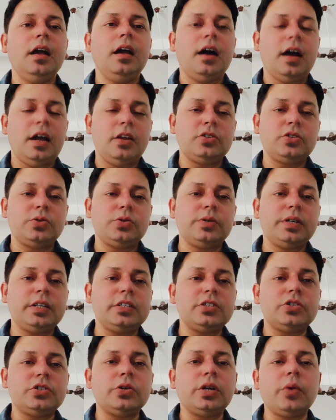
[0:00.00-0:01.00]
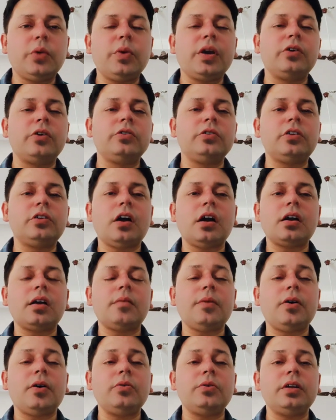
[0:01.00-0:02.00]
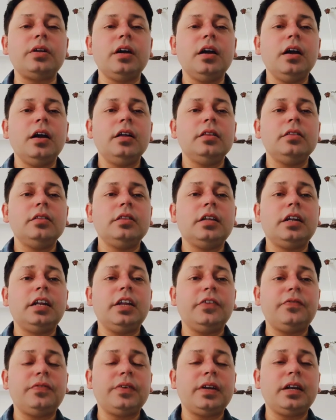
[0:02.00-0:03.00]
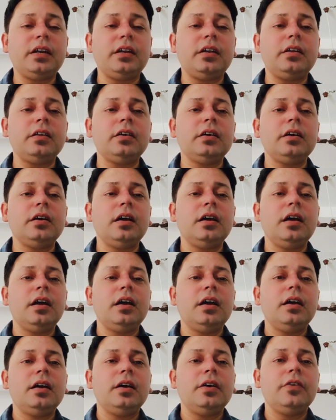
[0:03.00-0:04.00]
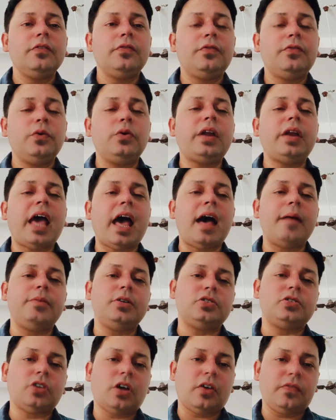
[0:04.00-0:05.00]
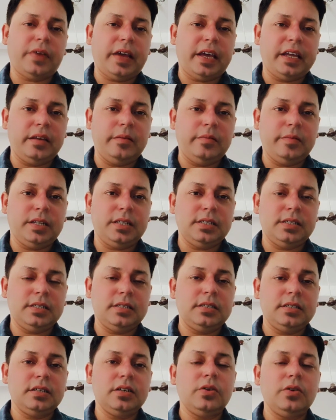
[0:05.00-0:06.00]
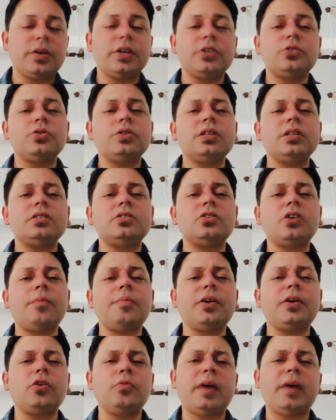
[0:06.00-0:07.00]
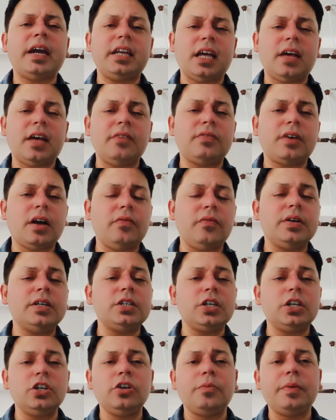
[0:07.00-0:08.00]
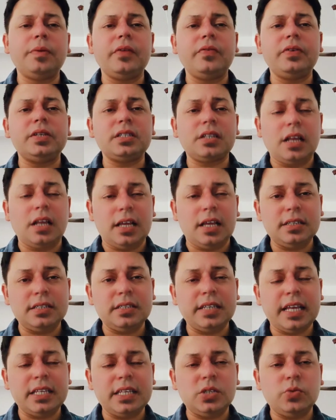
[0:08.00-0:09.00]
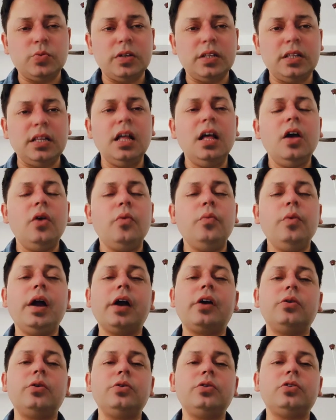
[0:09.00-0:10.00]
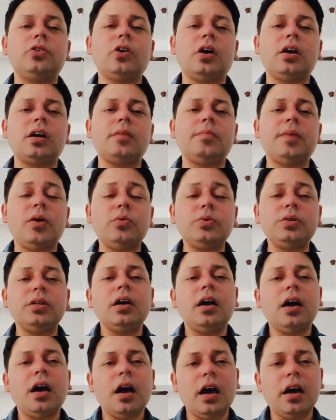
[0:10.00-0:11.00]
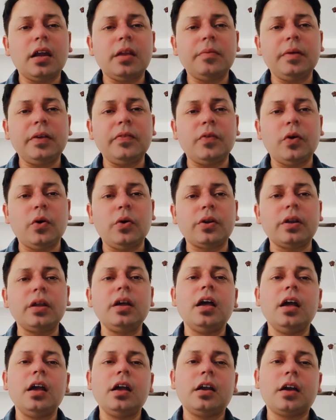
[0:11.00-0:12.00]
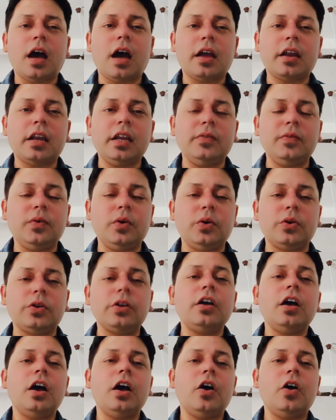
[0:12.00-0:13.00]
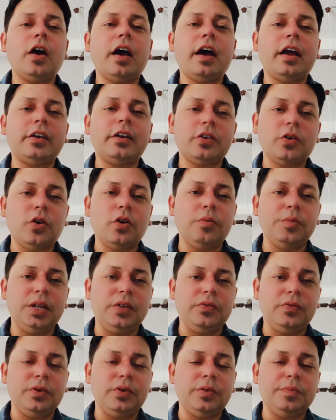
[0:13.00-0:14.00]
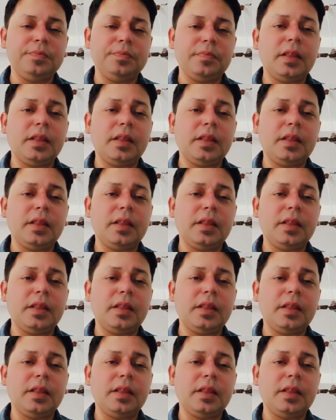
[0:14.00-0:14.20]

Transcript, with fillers: Hello students, today we are going to talk about the different food habits of animals. Okay, so this topic you might have covered in your previous classes as well. We are going to talk about herbivore, carnivore and omnivore.